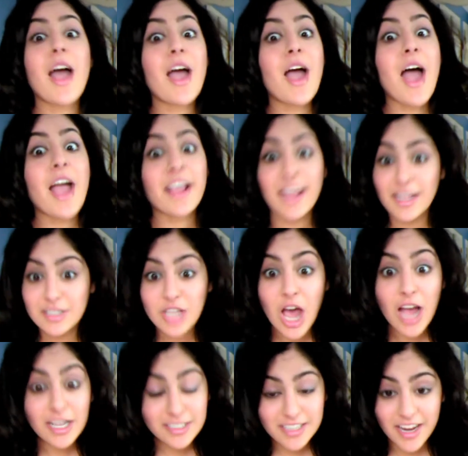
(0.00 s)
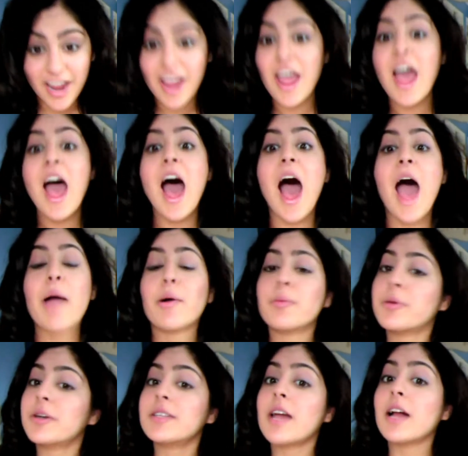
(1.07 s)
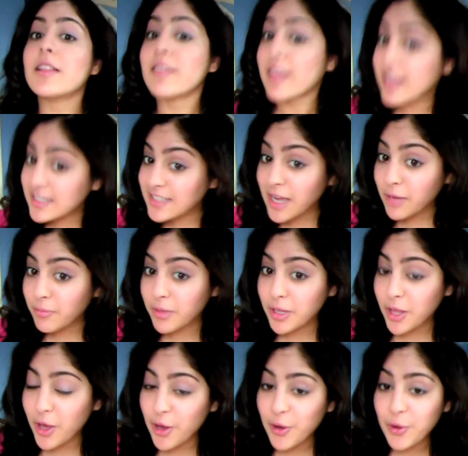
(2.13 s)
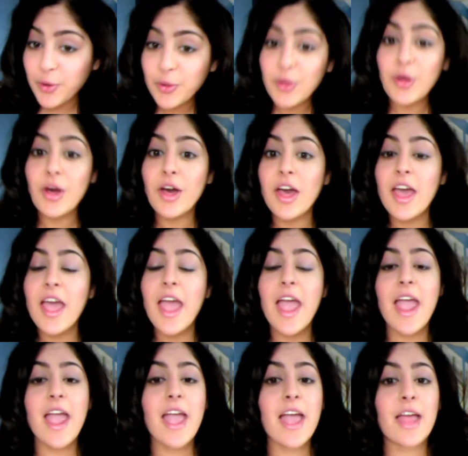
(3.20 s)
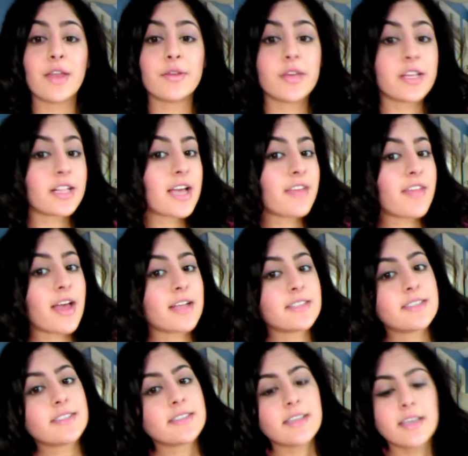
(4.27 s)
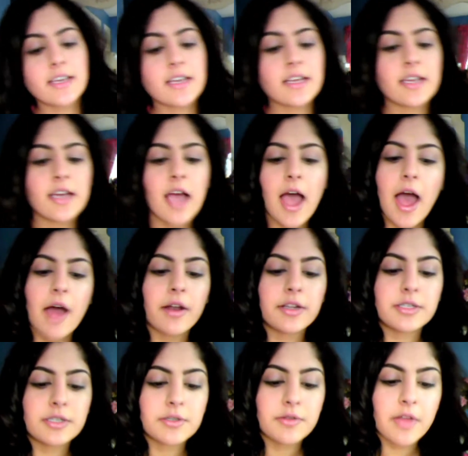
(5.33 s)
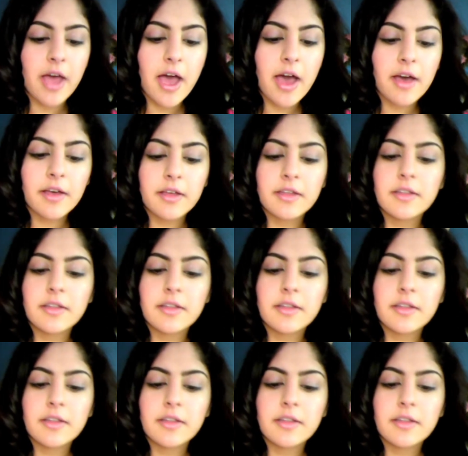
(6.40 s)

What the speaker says: I can't talk today. I will put a link down below, and you can click on that to see how to do that.